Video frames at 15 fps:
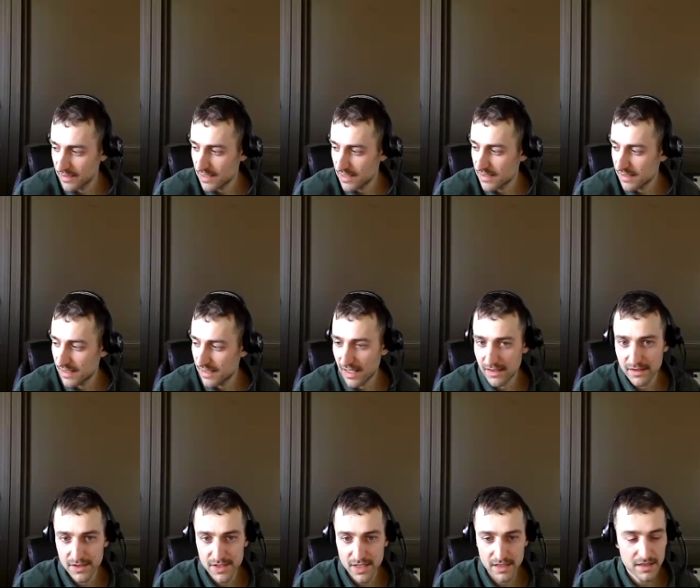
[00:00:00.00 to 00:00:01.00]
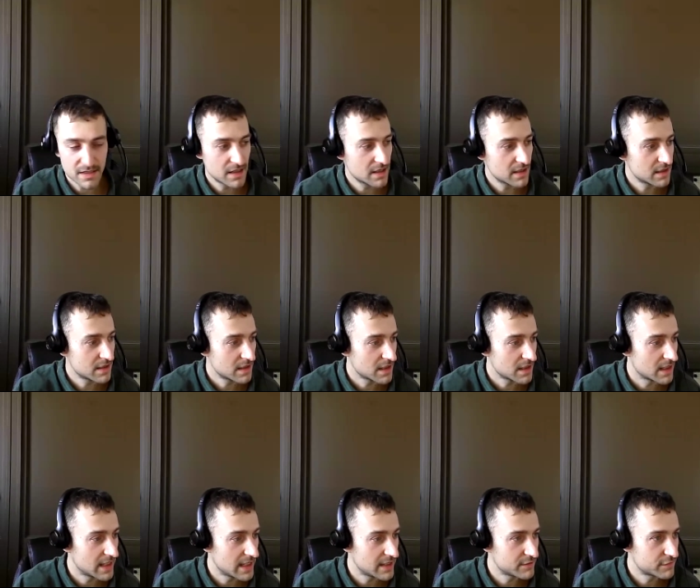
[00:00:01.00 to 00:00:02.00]
I did send out an agenda,
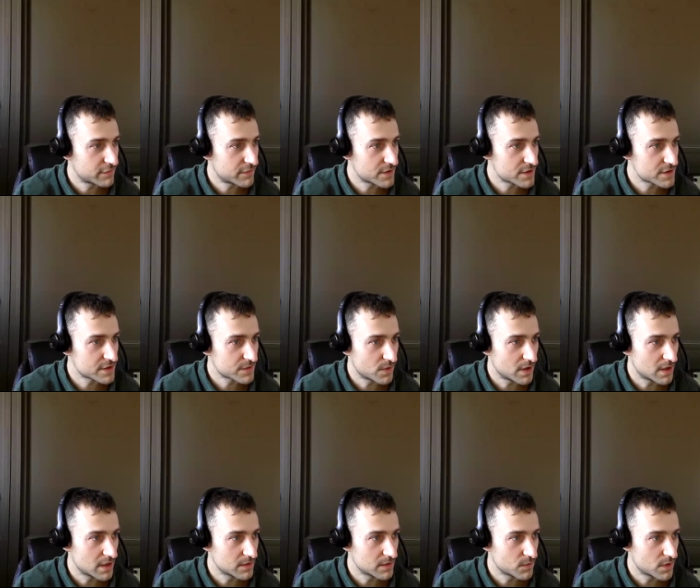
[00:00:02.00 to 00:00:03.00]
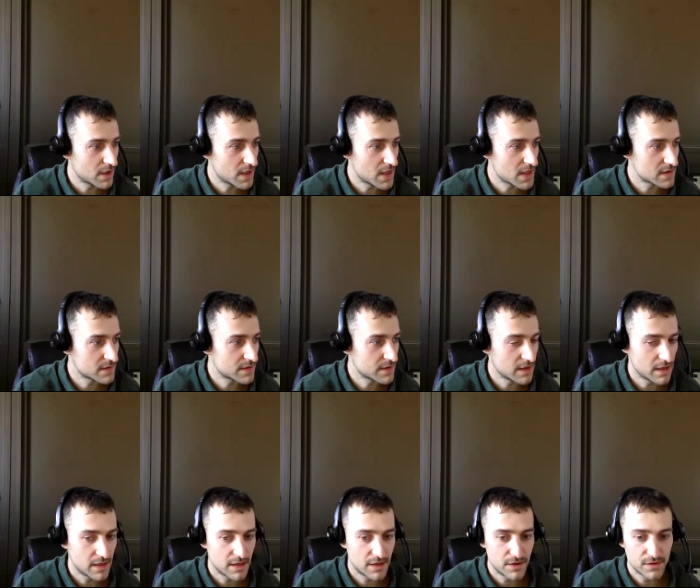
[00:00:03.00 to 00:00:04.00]
and first one was
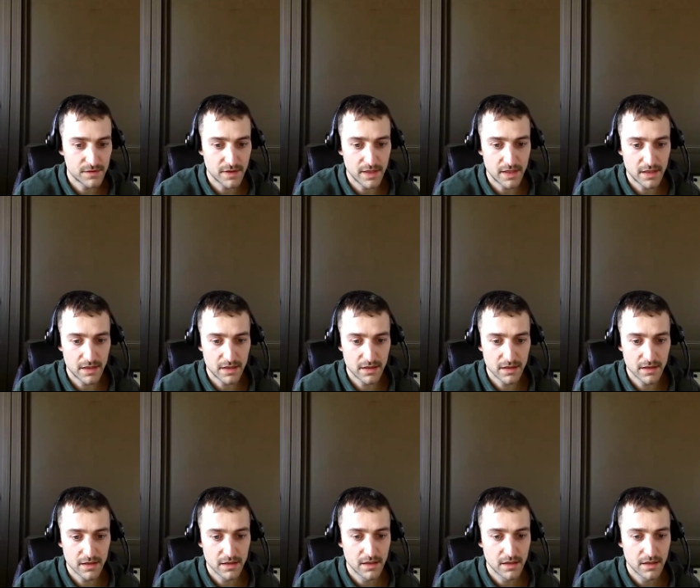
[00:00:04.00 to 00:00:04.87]
the newsletter.